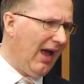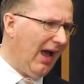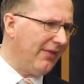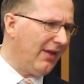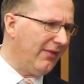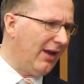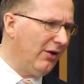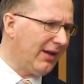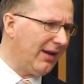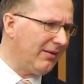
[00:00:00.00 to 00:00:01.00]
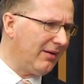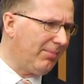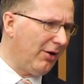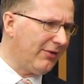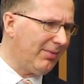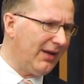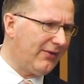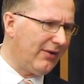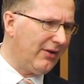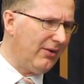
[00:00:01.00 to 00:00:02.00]
and that they're looking possibly
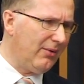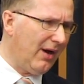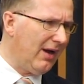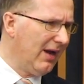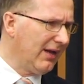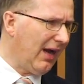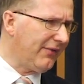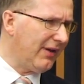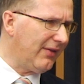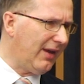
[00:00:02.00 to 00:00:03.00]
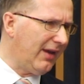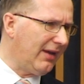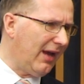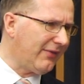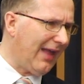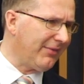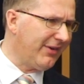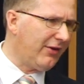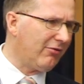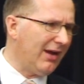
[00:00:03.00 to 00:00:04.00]
to cutting the stamp
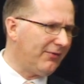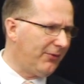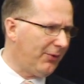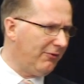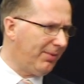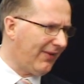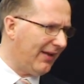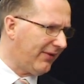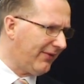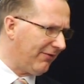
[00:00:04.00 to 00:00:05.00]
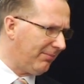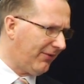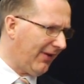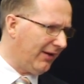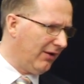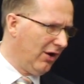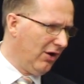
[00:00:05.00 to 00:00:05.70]
duty rate from 12% to 7%,